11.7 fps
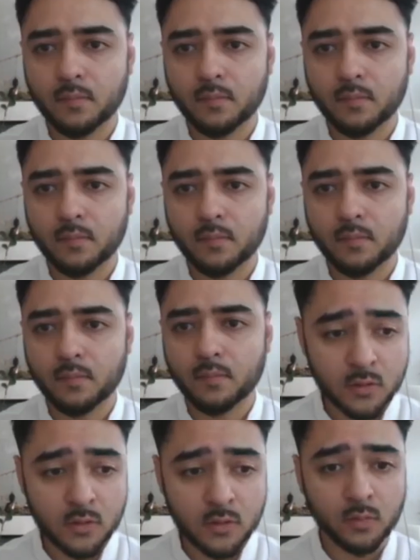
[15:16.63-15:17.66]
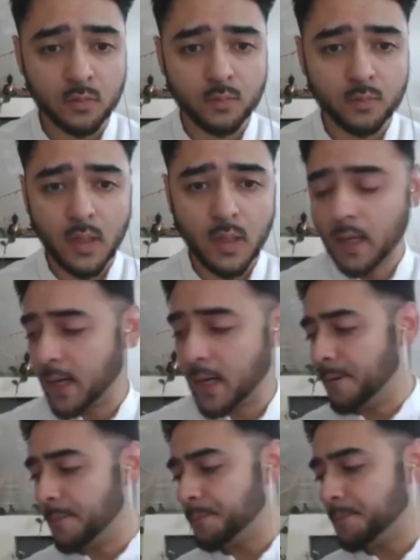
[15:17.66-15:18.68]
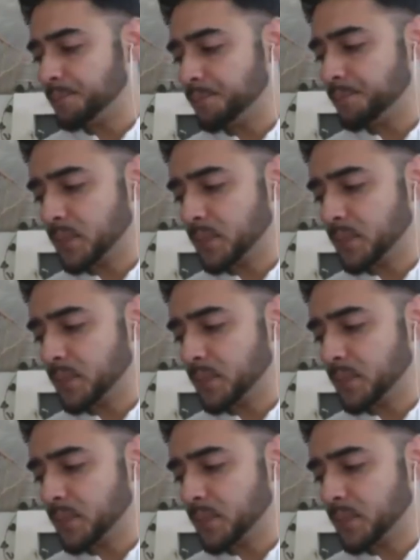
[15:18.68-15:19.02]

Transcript: Coming back to where we were before,